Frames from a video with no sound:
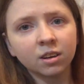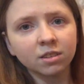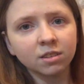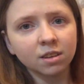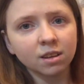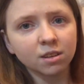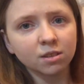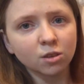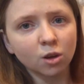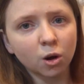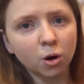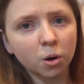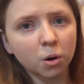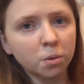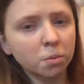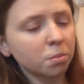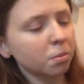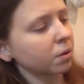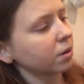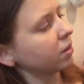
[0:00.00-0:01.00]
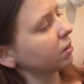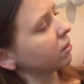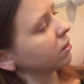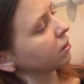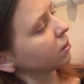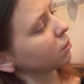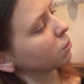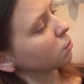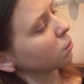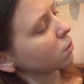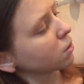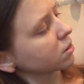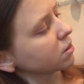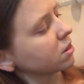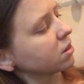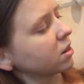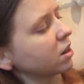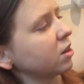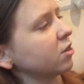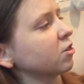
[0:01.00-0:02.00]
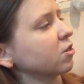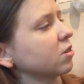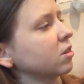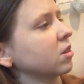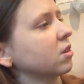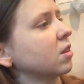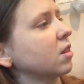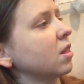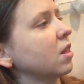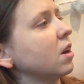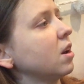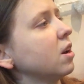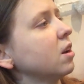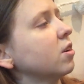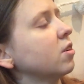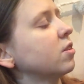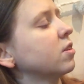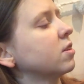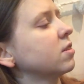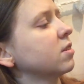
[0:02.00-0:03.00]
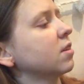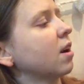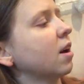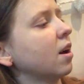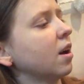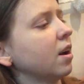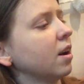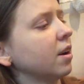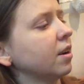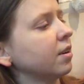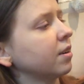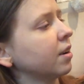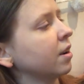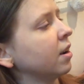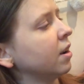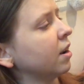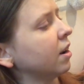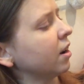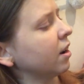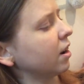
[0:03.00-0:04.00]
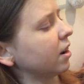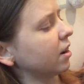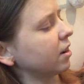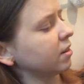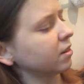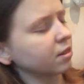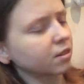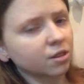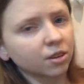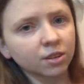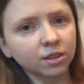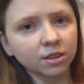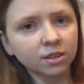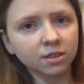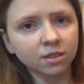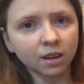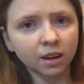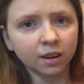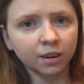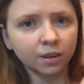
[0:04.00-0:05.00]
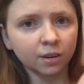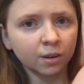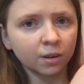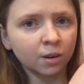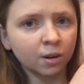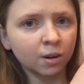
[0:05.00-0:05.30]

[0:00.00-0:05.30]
It says hope was a dangerous thing on the side, and it's got this, like,